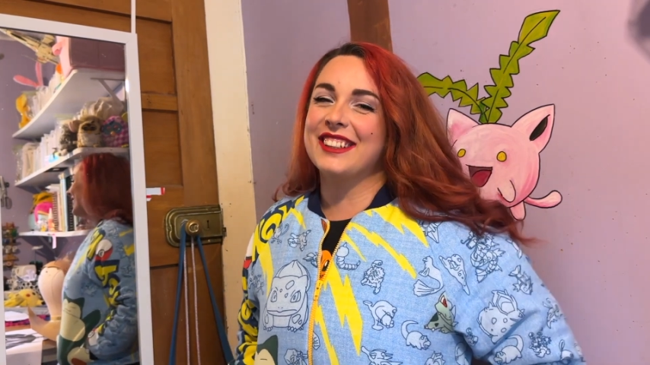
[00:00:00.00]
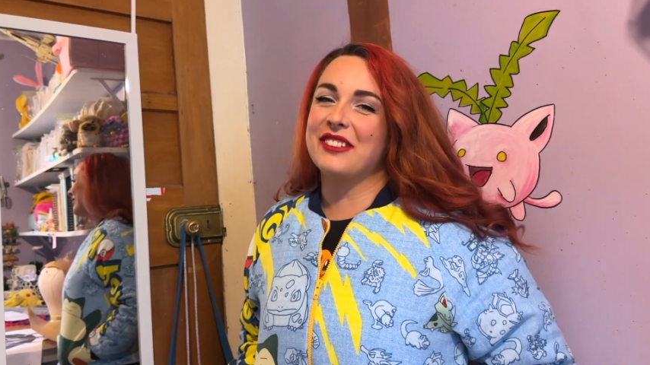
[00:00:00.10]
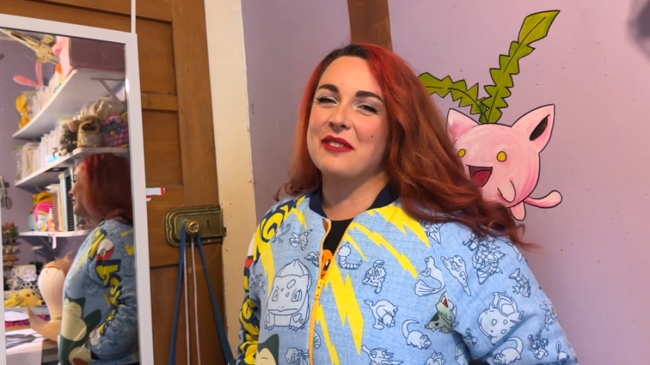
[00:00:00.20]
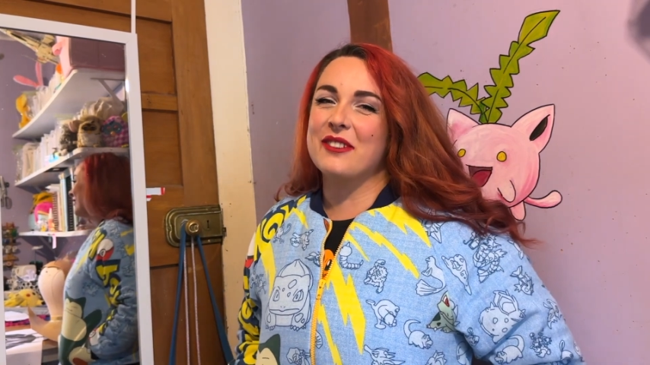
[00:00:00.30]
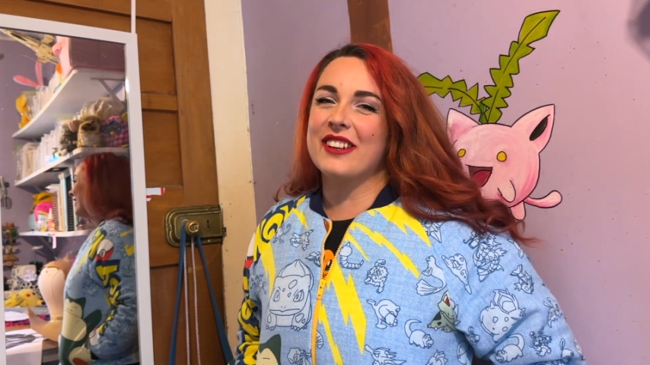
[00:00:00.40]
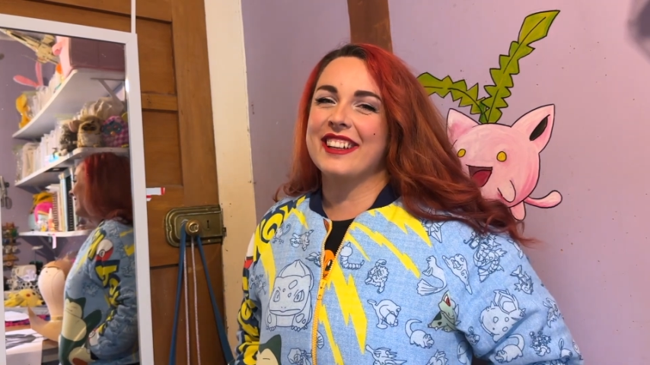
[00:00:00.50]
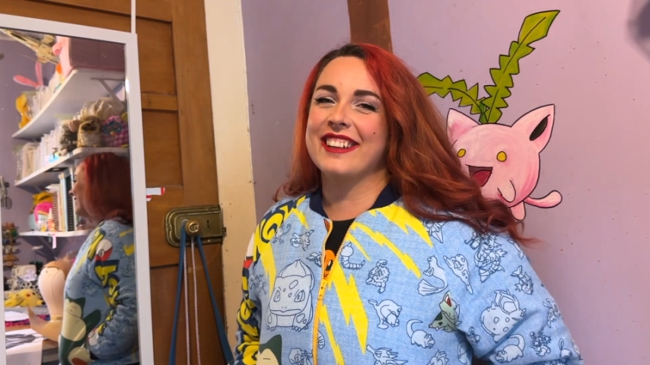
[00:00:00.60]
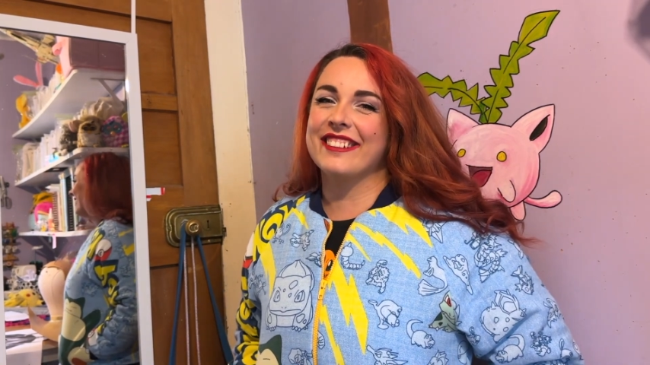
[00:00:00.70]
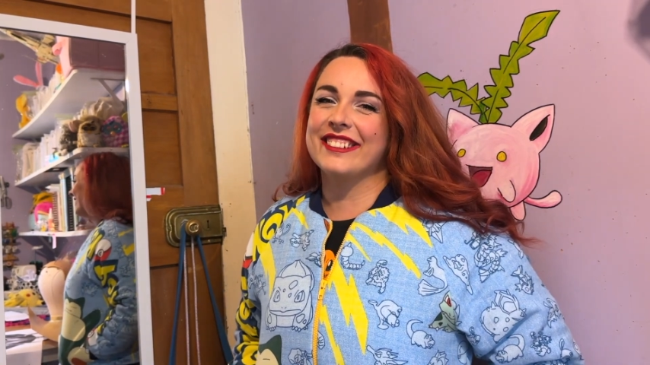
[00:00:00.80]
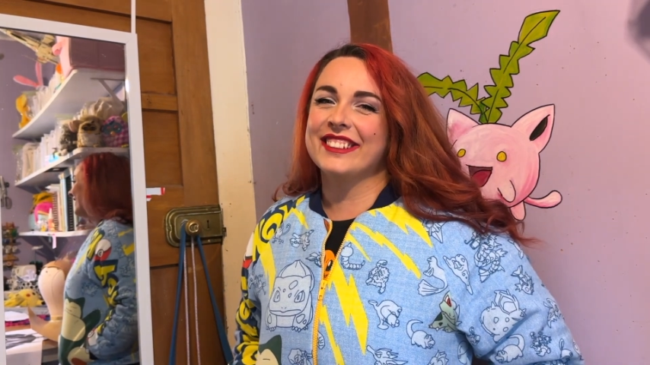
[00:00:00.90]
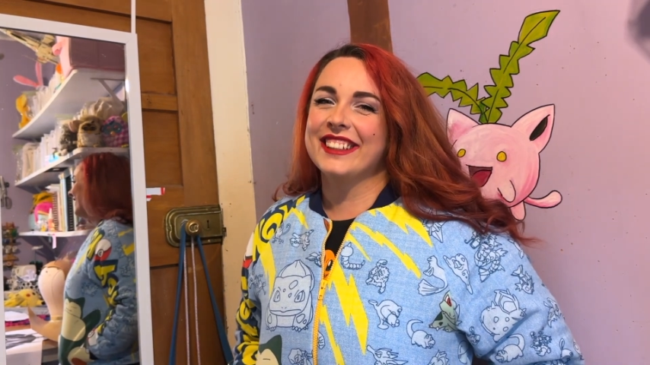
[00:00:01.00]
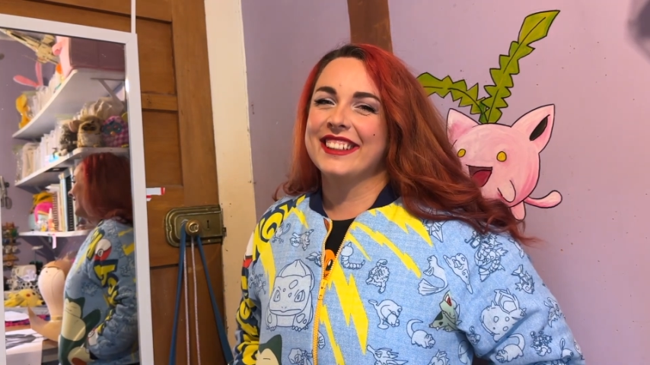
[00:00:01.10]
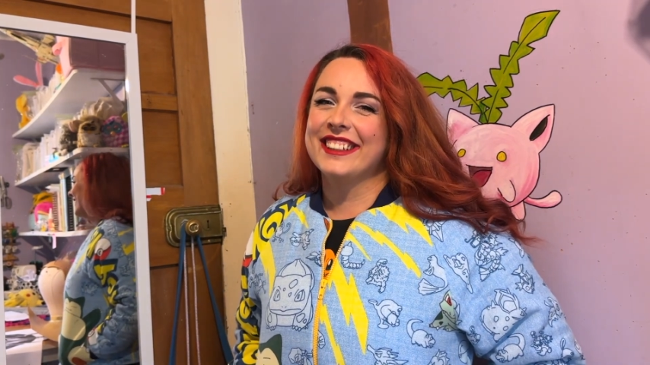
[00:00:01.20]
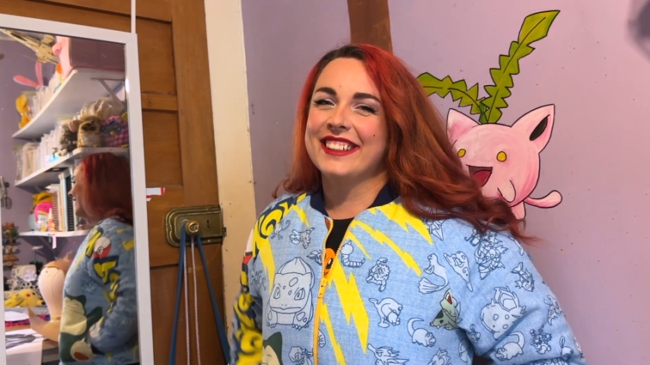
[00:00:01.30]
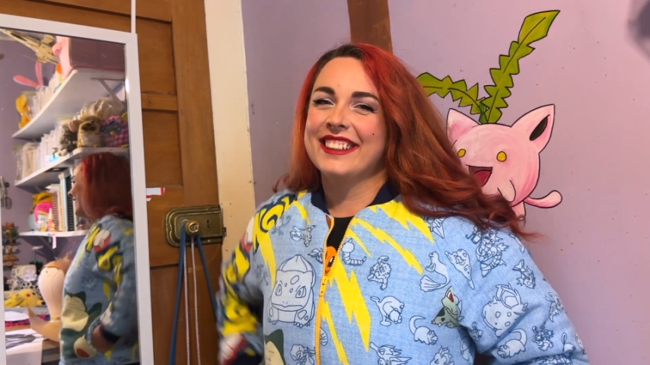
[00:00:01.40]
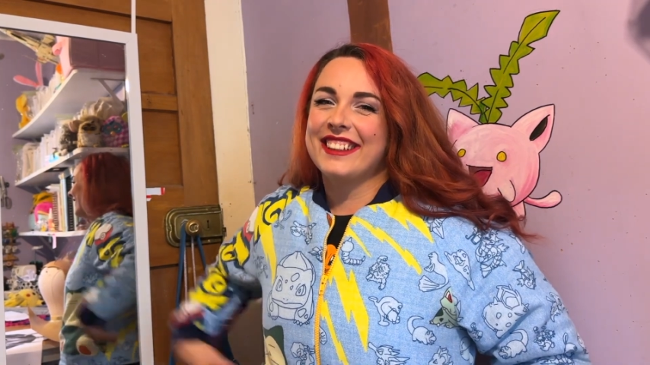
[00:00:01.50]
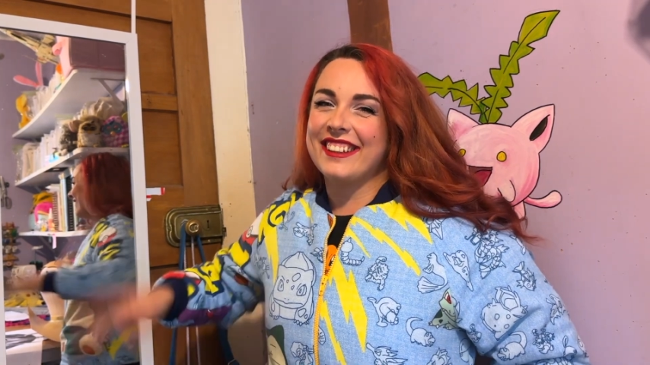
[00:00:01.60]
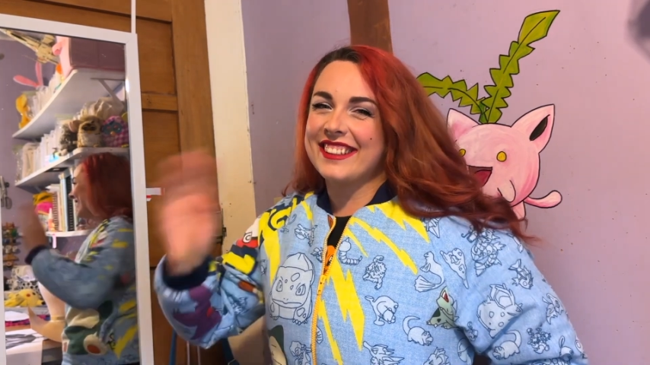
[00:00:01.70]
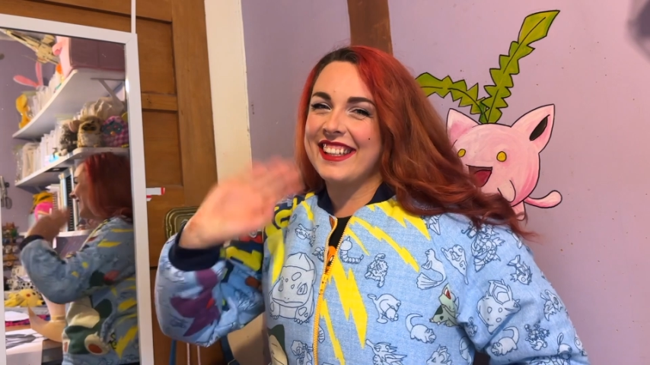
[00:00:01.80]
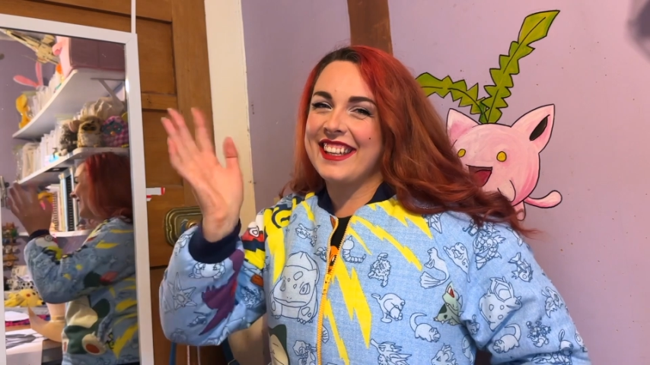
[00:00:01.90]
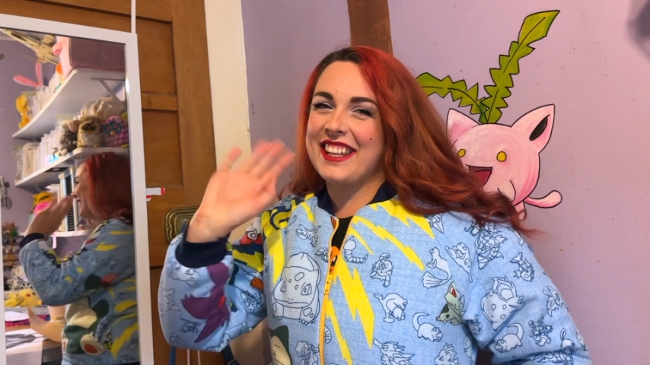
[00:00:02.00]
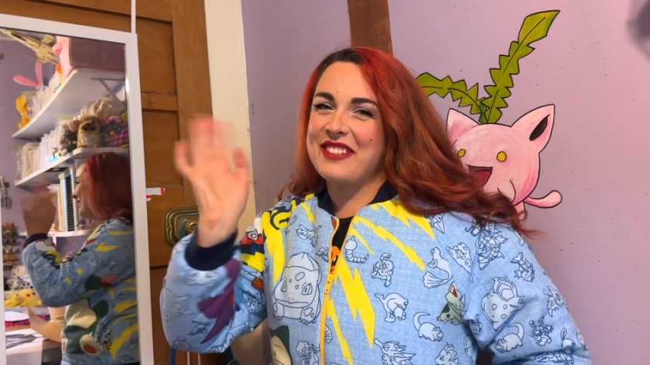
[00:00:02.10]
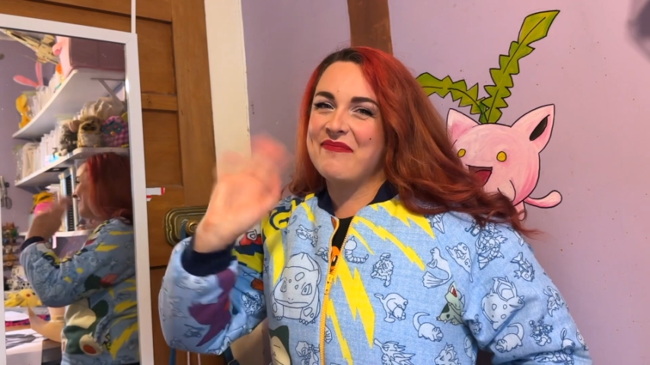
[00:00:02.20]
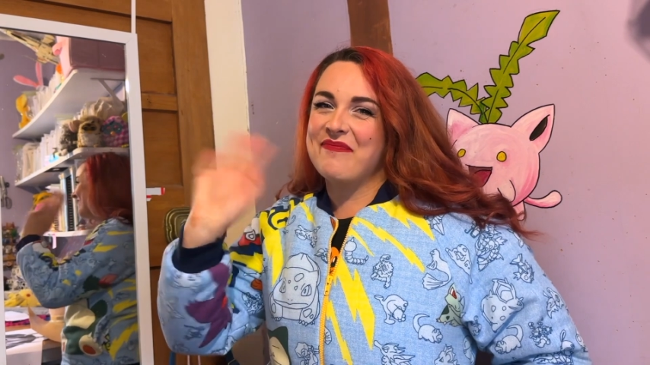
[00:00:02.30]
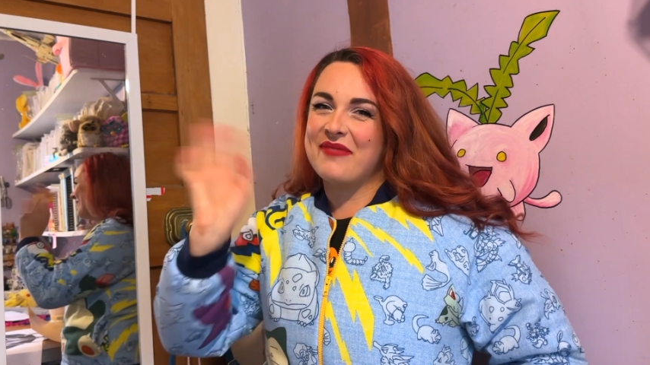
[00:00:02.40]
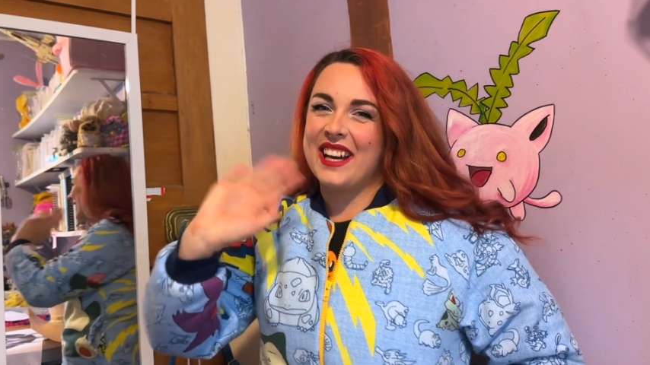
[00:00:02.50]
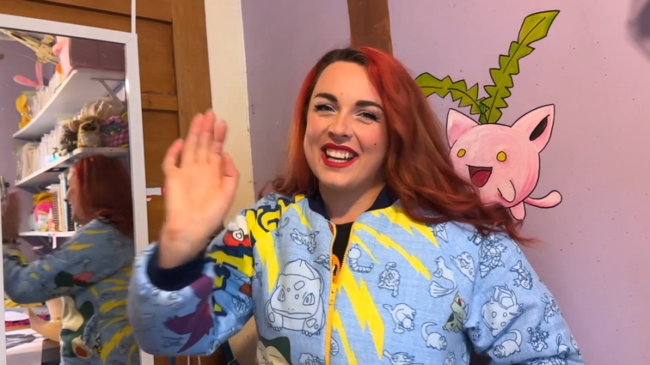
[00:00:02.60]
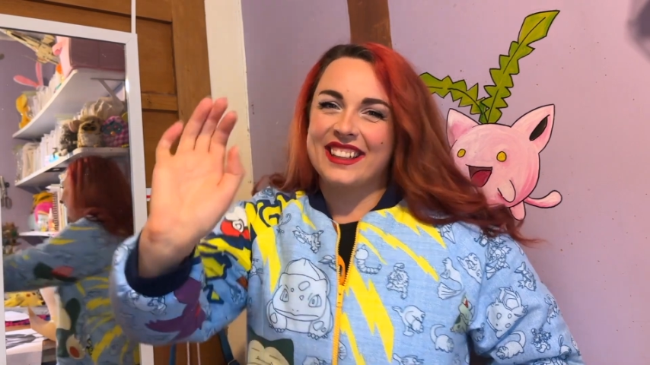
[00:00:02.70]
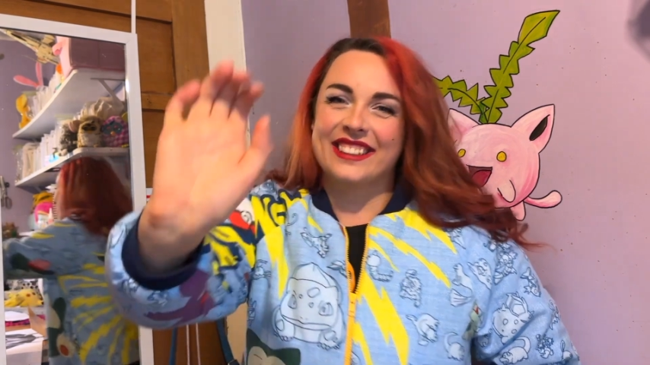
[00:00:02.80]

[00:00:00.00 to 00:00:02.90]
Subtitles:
what I'm working on. I'll see you then. Bye!